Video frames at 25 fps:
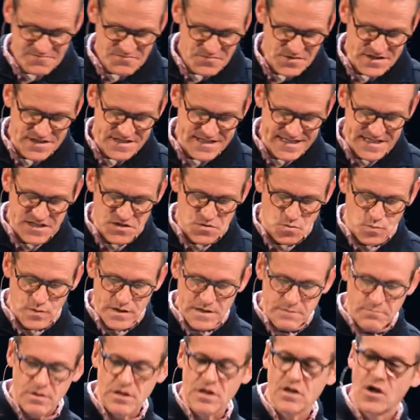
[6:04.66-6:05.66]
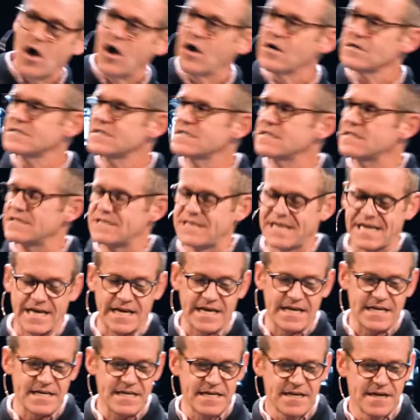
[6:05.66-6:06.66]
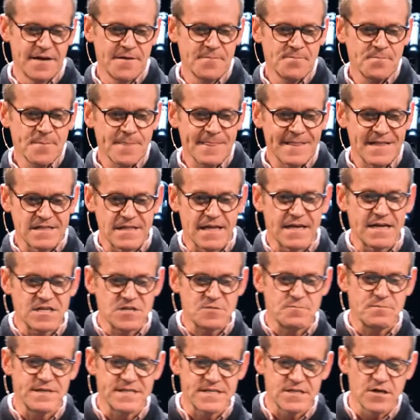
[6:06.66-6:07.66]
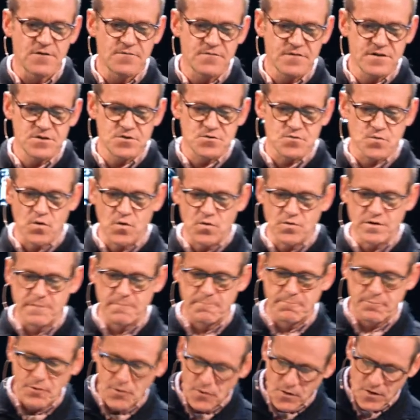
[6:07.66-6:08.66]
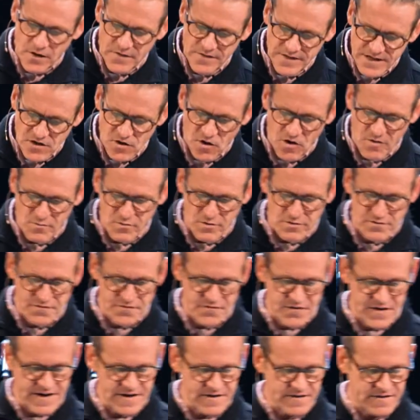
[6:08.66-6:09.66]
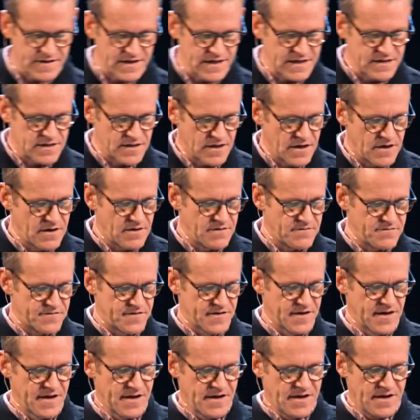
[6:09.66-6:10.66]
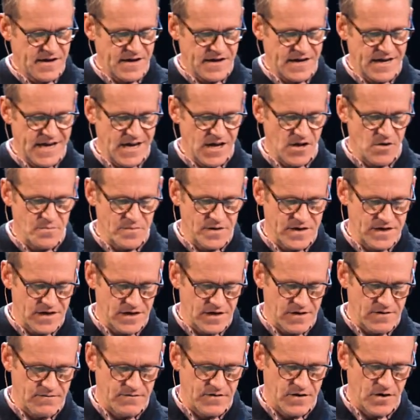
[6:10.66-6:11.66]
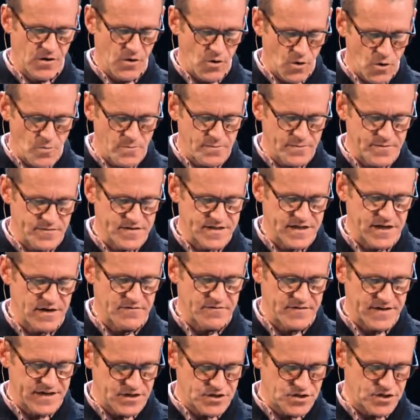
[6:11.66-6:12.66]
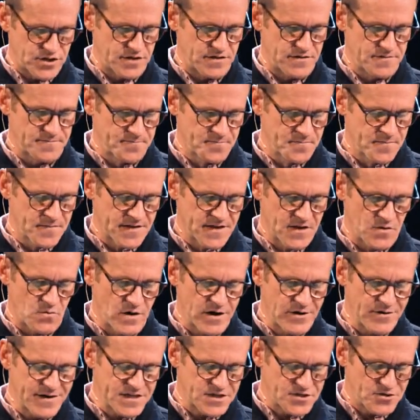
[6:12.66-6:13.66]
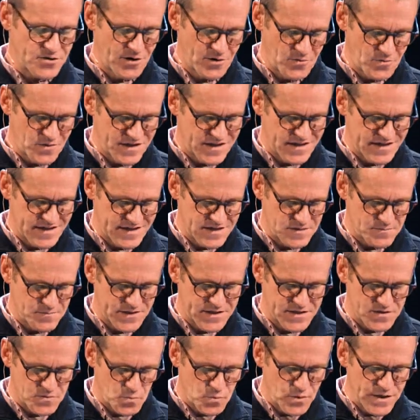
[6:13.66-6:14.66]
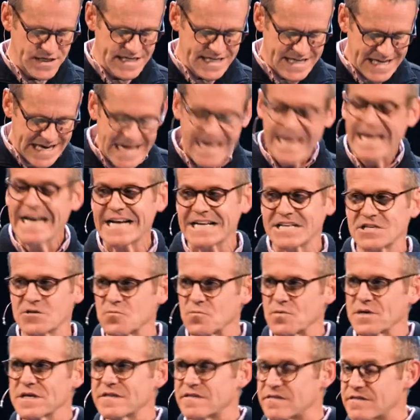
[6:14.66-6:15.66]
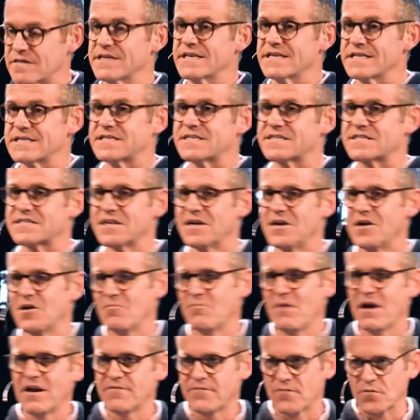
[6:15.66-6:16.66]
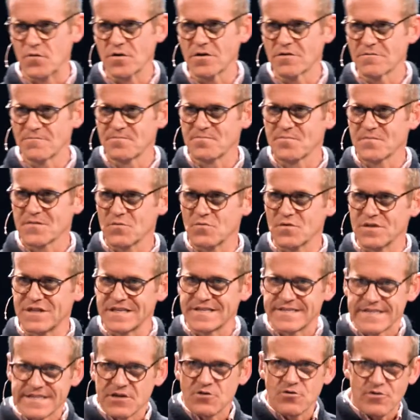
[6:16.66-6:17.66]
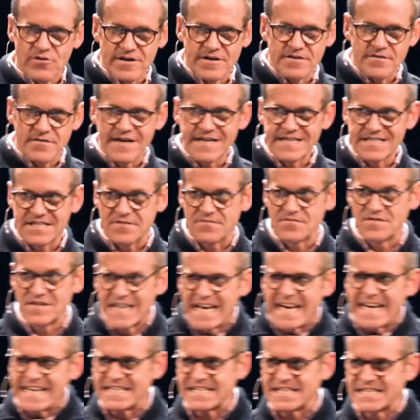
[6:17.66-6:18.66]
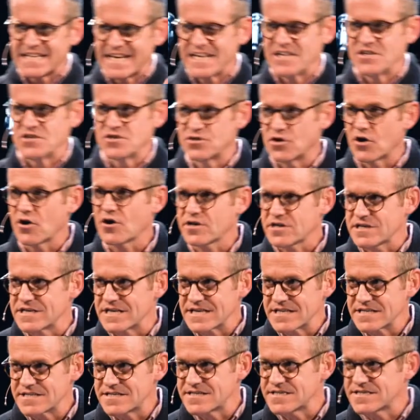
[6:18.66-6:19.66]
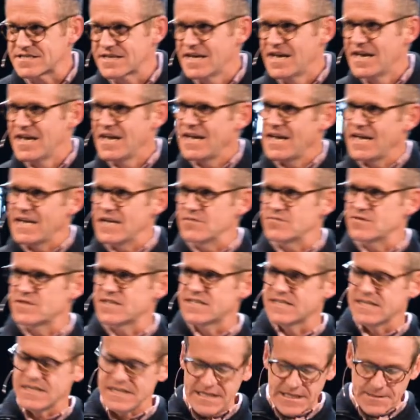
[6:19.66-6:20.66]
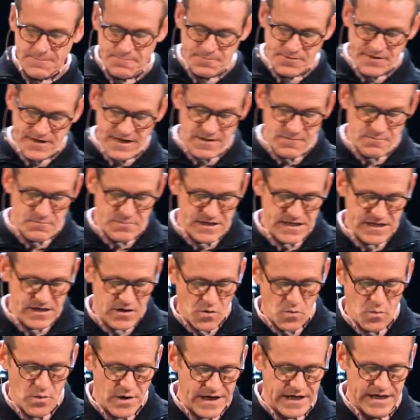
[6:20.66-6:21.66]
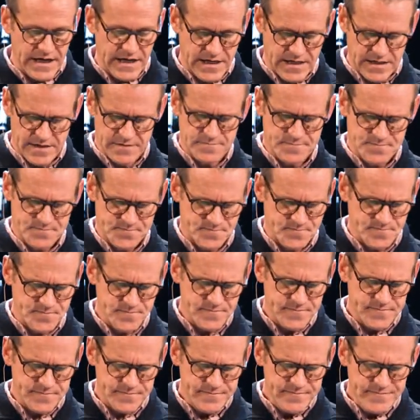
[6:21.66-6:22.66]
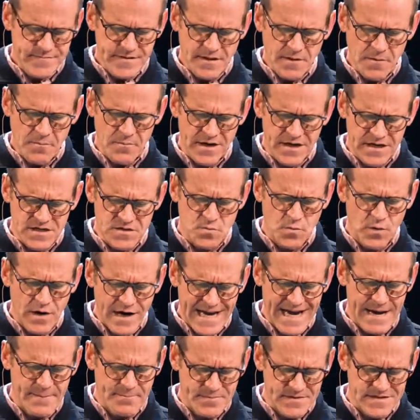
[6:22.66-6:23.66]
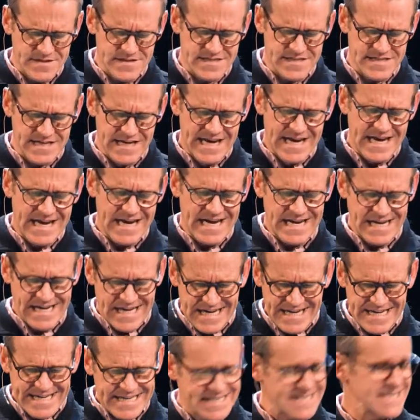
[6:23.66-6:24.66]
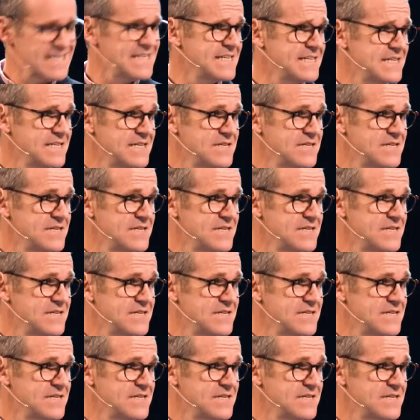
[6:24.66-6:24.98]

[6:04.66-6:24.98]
But since we belong to the day, let us be self-controlled and put on the armor of faith and love and a helmet of the hope of salvation. Now, why do I start with this? Because we connect with this metaphor, with this literary device of night and darkness and of sleep and being awake. Because what happens at night?